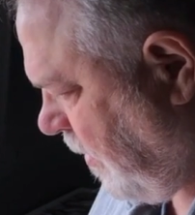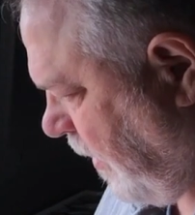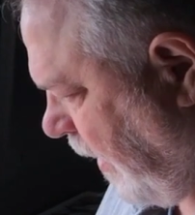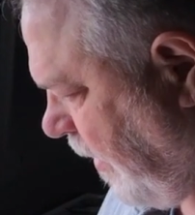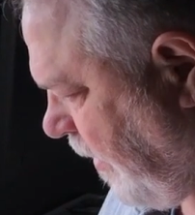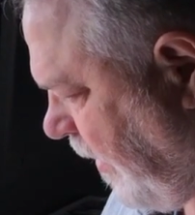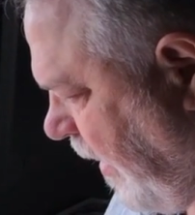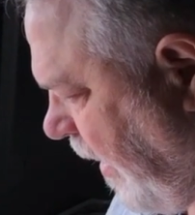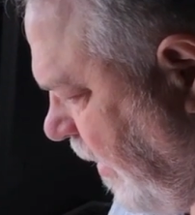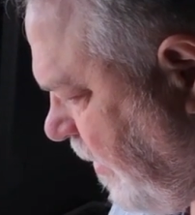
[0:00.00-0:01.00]
and it
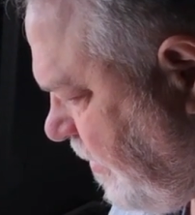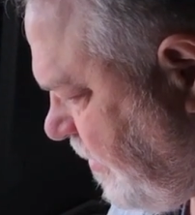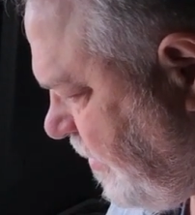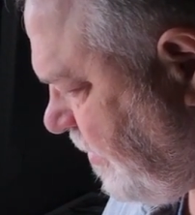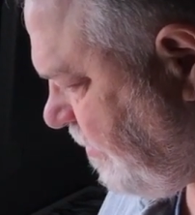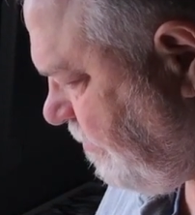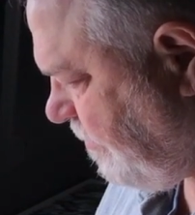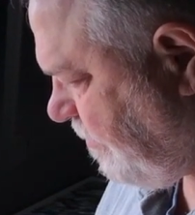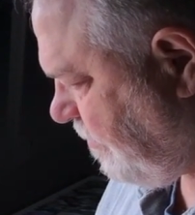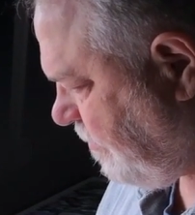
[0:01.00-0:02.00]
has
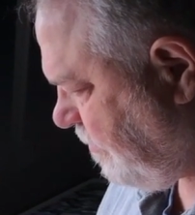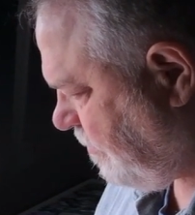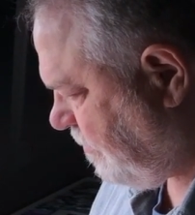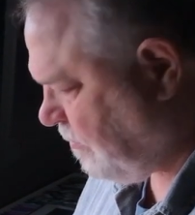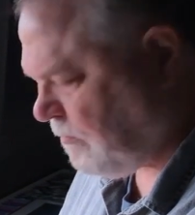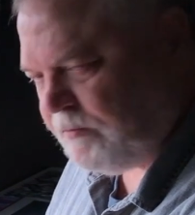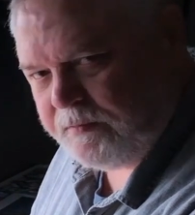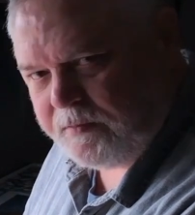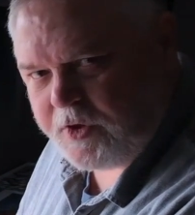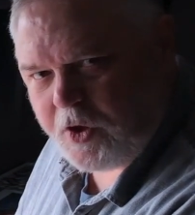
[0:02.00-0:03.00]

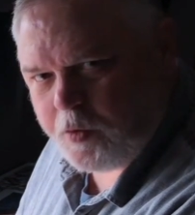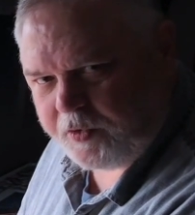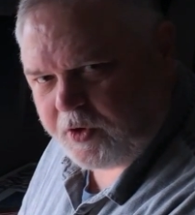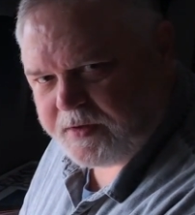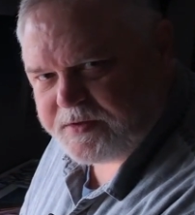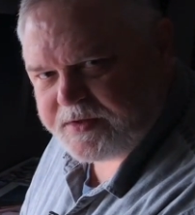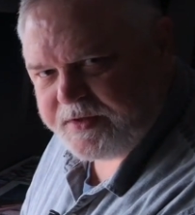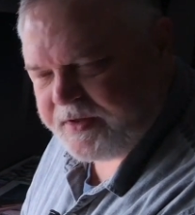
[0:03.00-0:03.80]
no bronzing